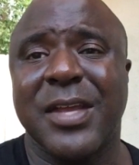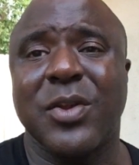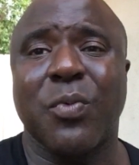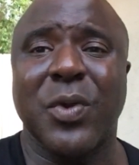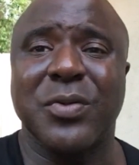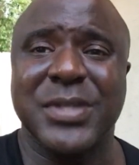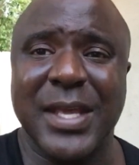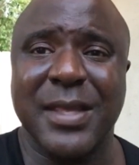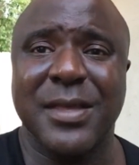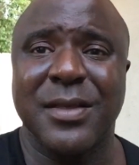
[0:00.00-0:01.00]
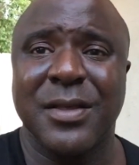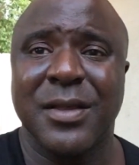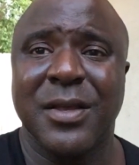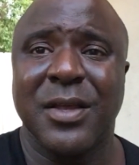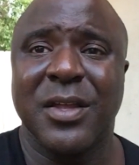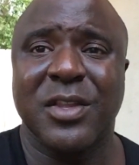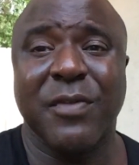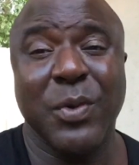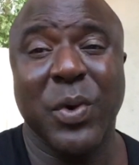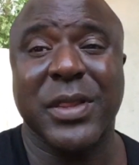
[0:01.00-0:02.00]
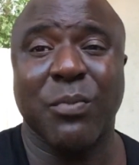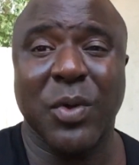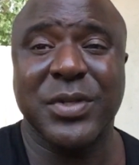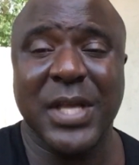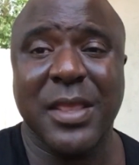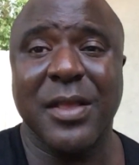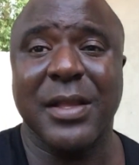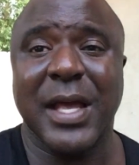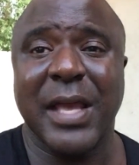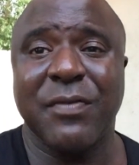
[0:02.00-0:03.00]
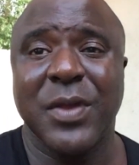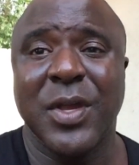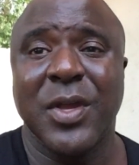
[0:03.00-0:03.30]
get no real dick. So if you want some real dick in your life,